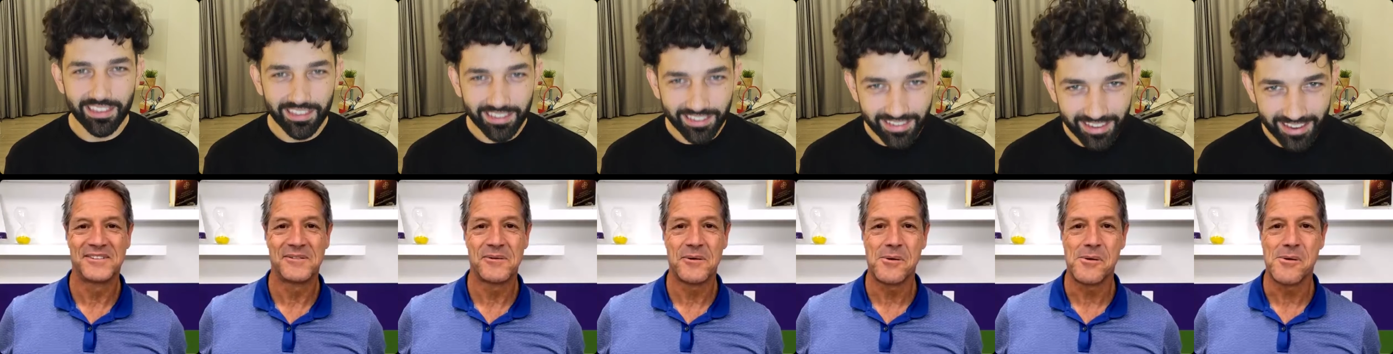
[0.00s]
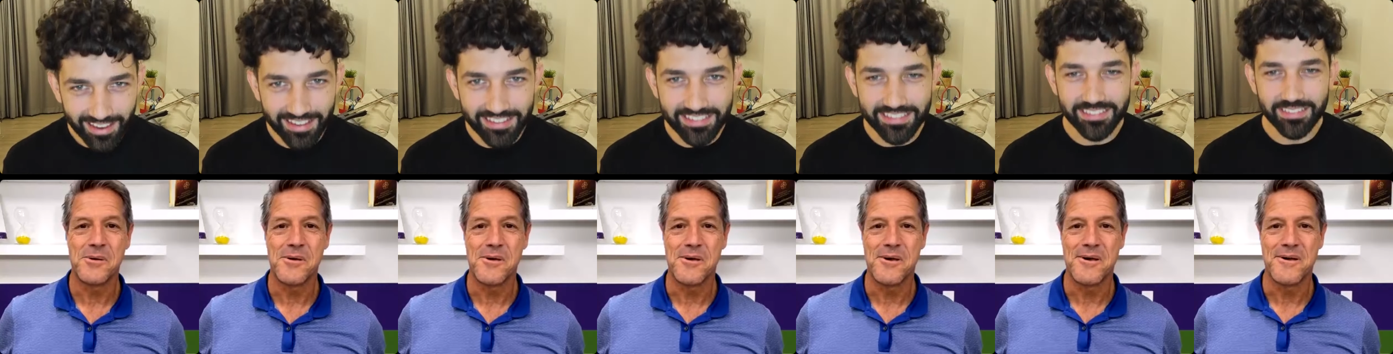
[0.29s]

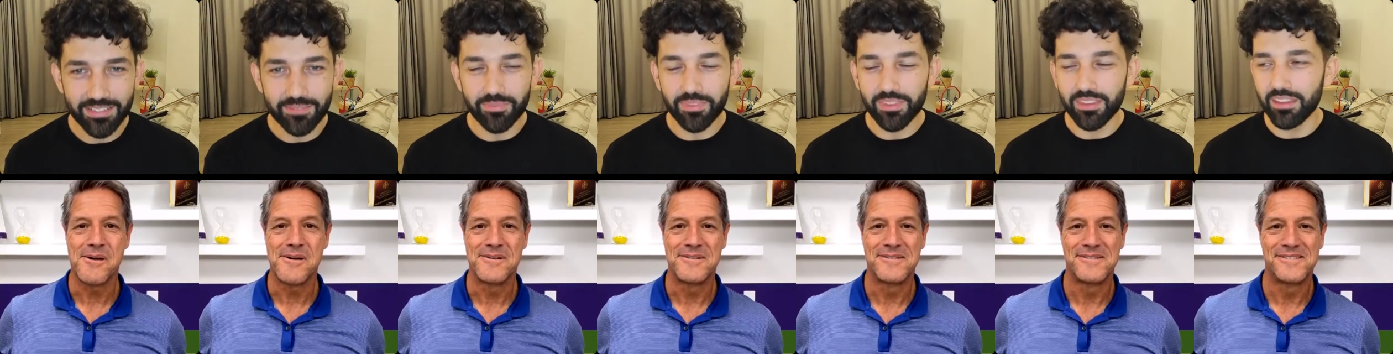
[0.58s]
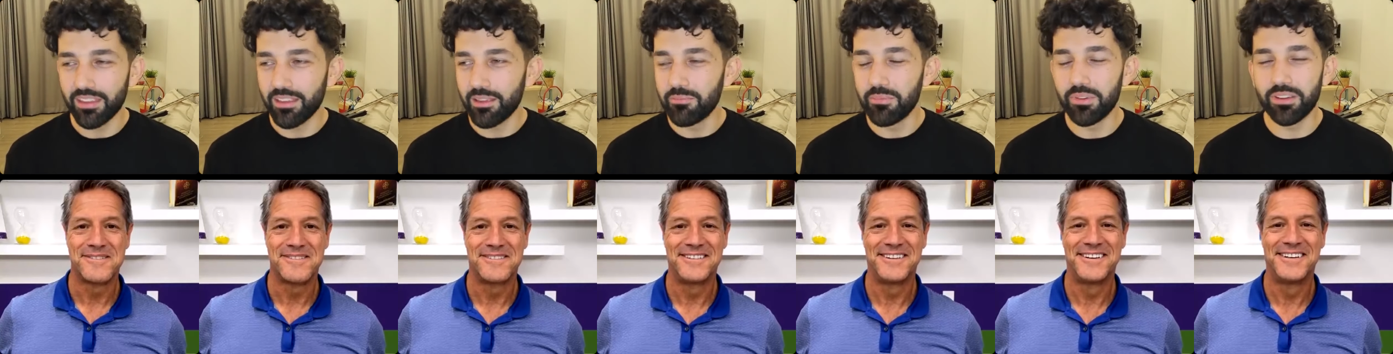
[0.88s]
Speaker 1: Yes,
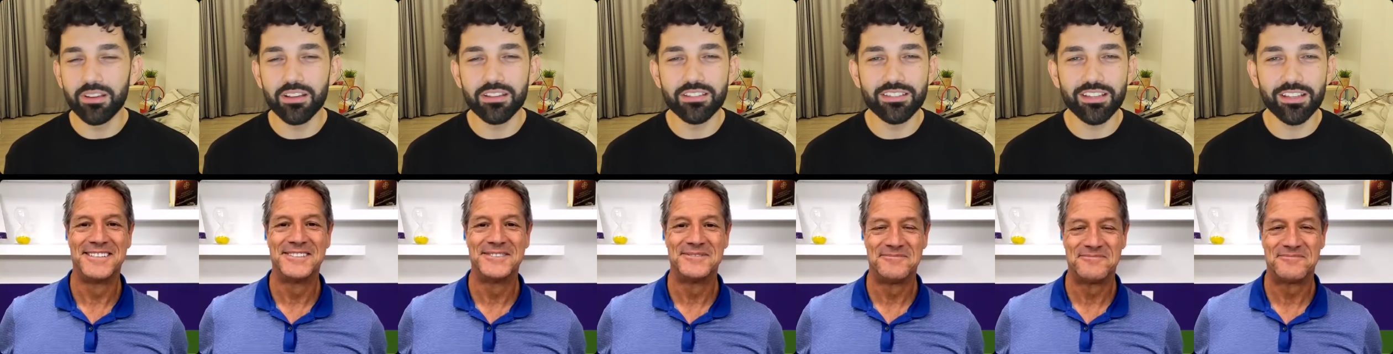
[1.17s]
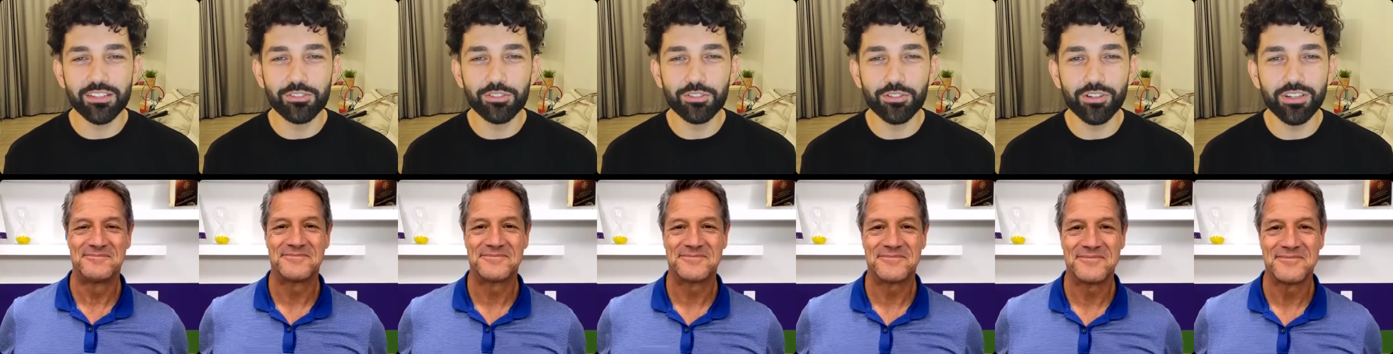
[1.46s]
because
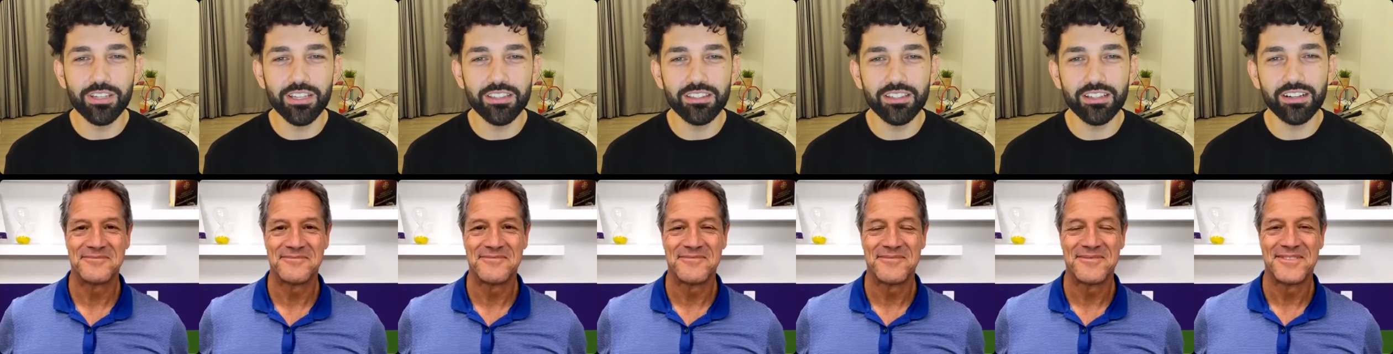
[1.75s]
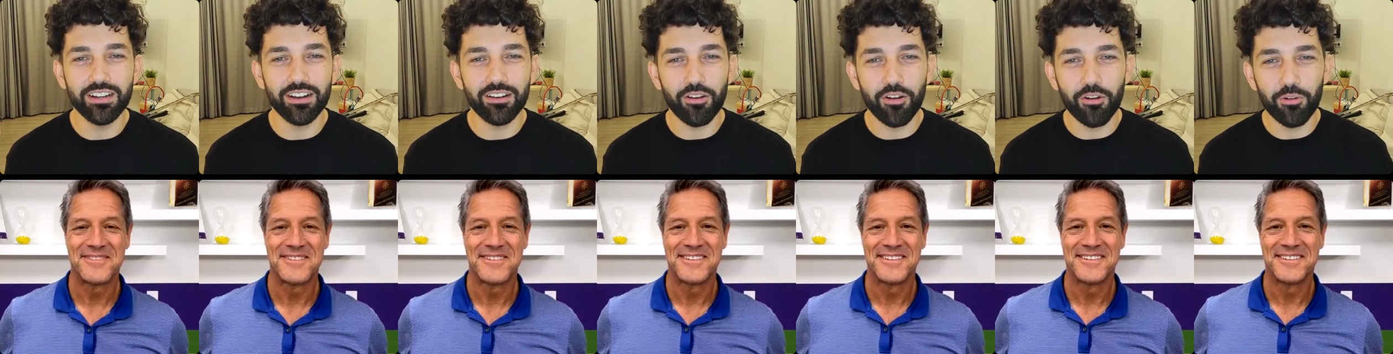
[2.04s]
a true
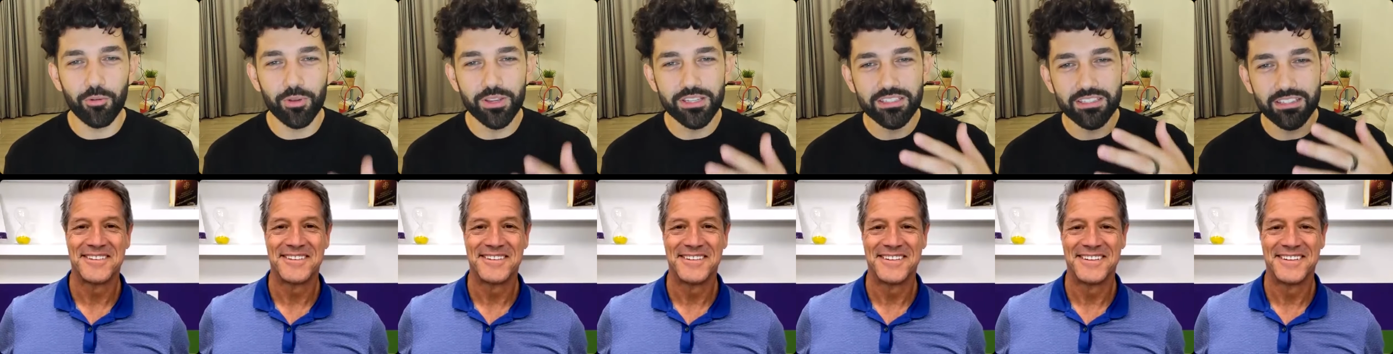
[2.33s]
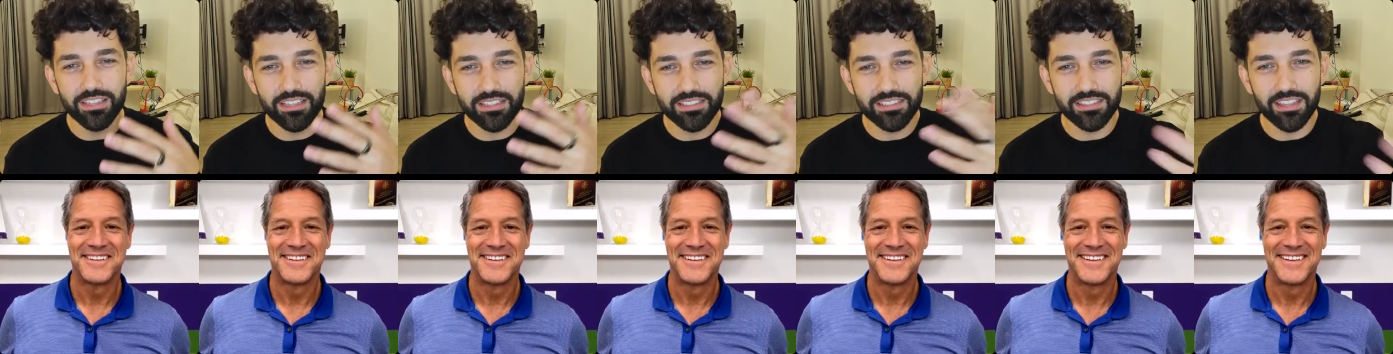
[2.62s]
leader
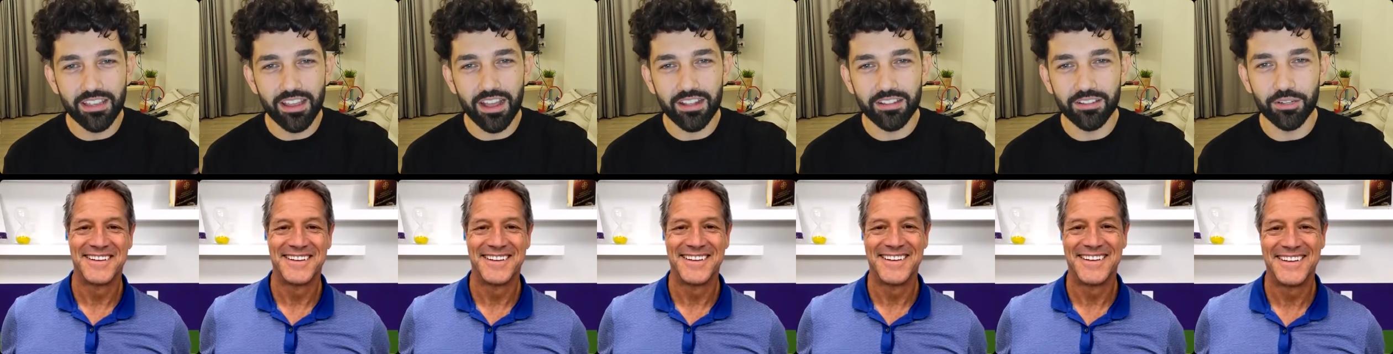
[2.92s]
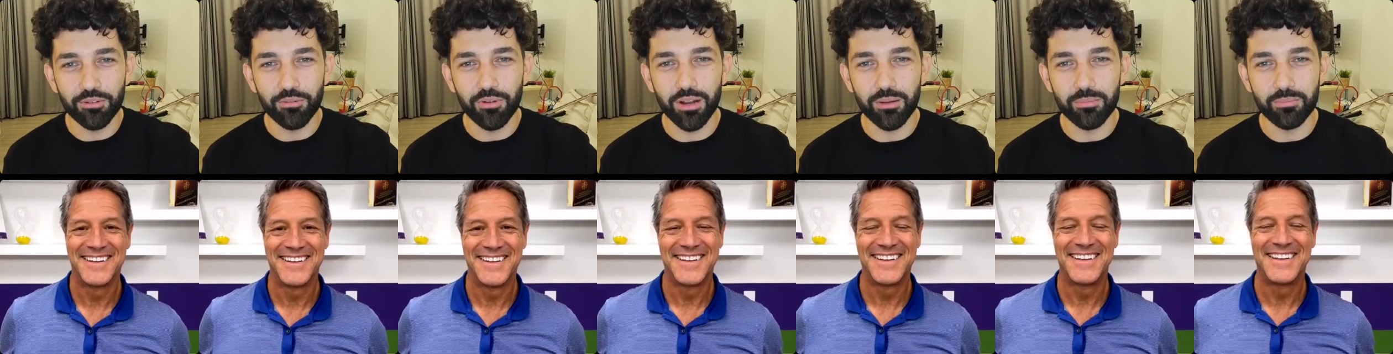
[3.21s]
always lets the
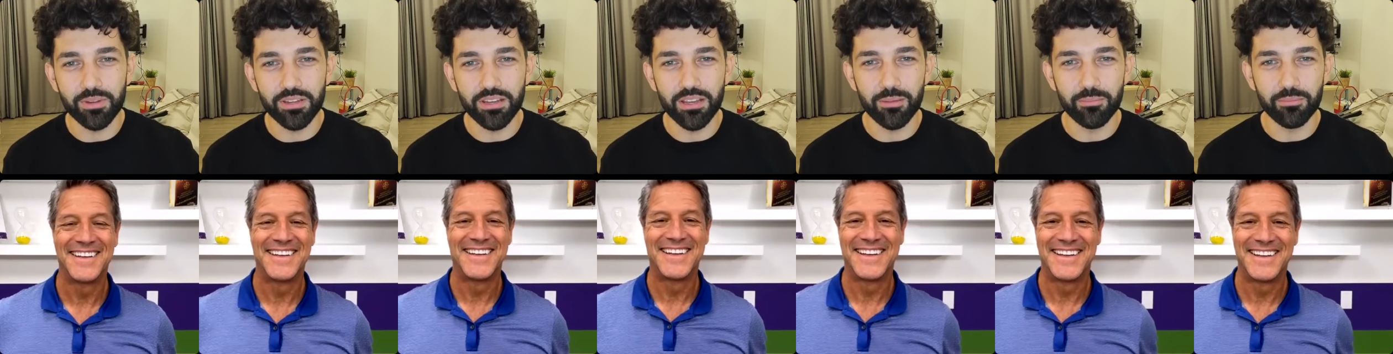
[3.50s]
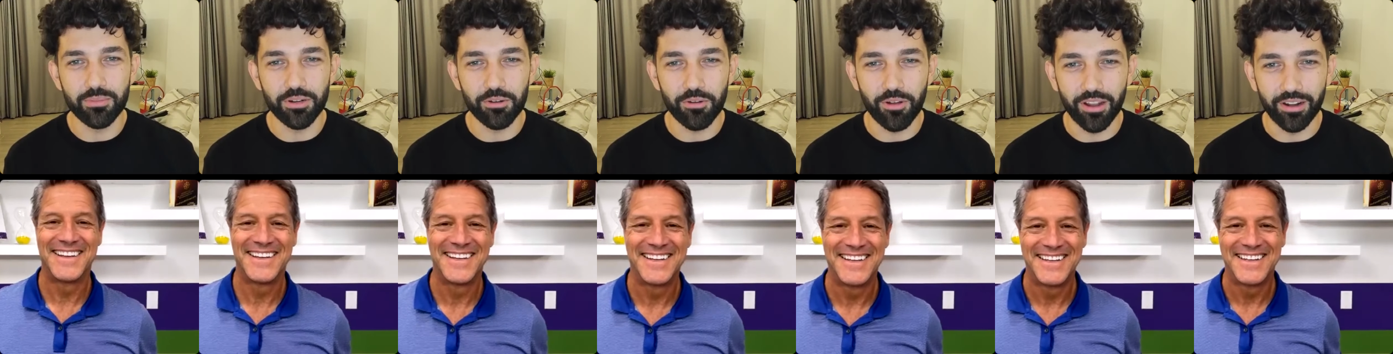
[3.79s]
other one be
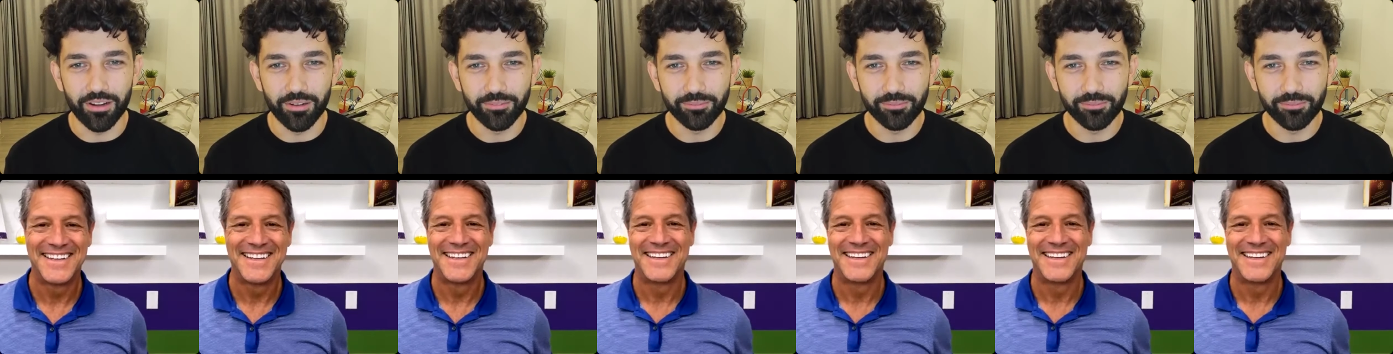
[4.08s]
number one.